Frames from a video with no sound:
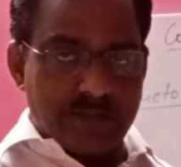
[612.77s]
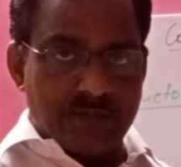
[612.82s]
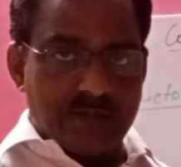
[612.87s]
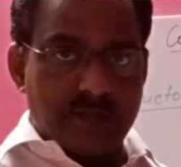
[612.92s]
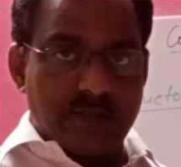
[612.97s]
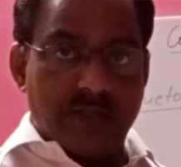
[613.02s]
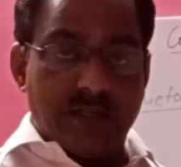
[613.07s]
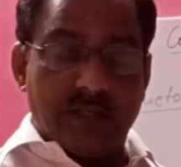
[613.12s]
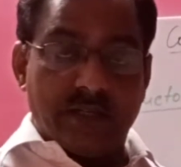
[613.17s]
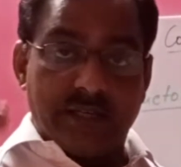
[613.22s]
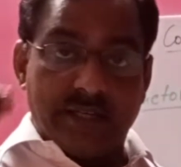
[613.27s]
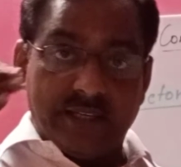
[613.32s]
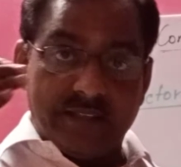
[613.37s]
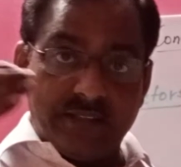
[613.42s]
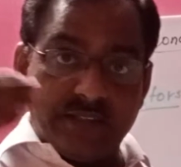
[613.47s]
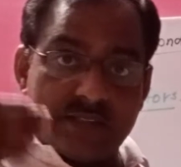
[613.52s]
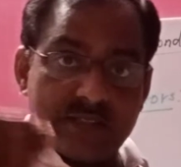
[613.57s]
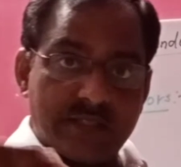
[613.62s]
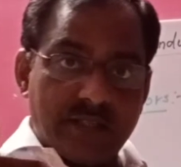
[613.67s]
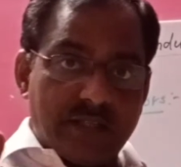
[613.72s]
the
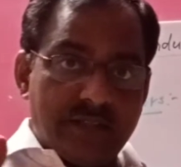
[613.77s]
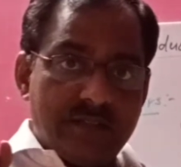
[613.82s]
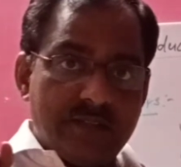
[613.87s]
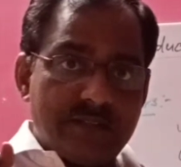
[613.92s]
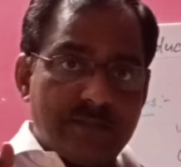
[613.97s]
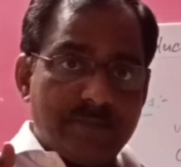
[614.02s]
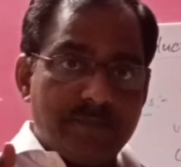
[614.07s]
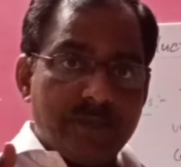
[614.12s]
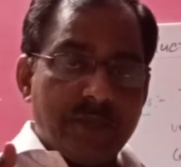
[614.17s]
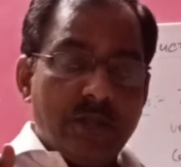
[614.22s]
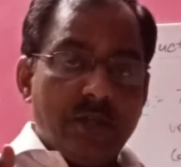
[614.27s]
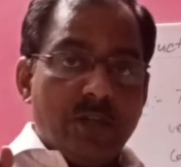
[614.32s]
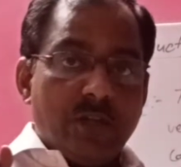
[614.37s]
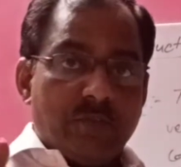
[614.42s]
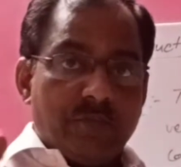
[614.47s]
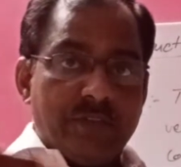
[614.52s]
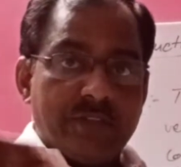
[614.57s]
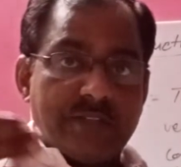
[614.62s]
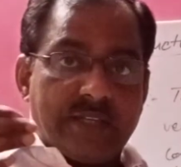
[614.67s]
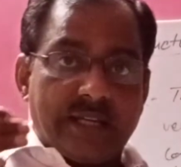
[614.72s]
resistance
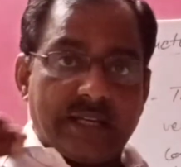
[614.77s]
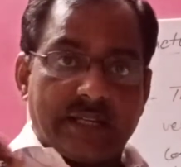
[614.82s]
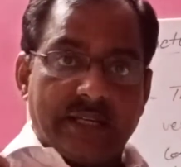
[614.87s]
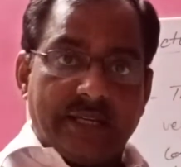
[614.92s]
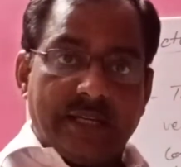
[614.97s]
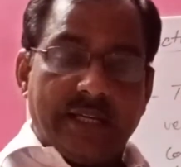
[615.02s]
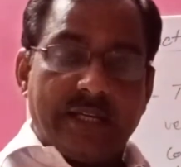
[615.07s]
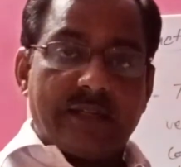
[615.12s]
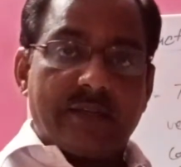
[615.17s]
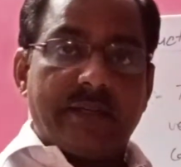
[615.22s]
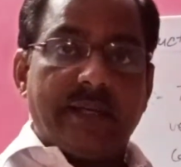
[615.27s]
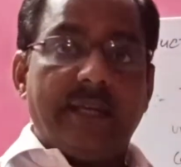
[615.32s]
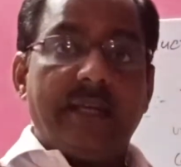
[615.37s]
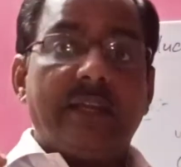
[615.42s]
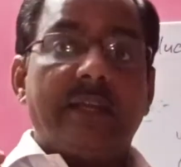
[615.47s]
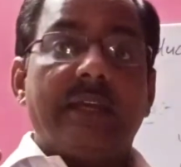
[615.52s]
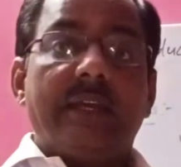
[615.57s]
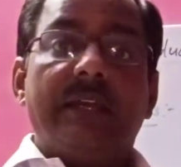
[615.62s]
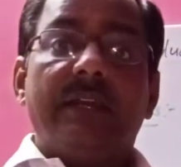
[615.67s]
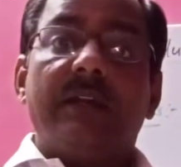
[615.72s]
which are
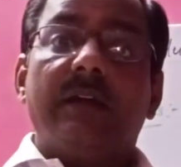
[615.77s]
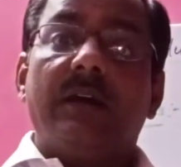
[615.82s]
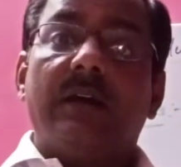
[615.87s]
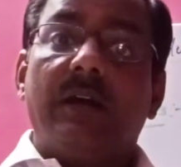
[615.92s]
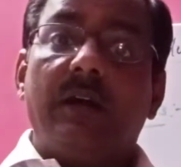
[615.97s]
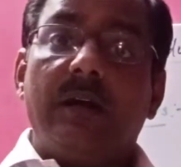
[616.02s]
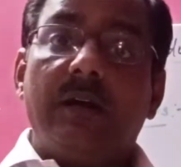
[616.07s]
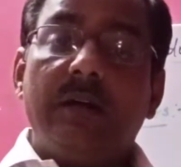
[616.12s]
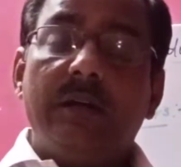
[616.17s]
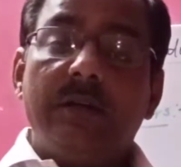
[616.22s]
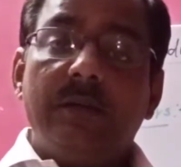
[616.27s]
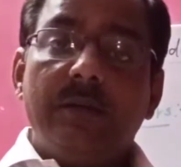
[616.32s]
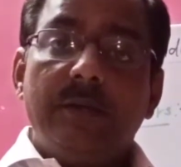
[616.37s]
connected in a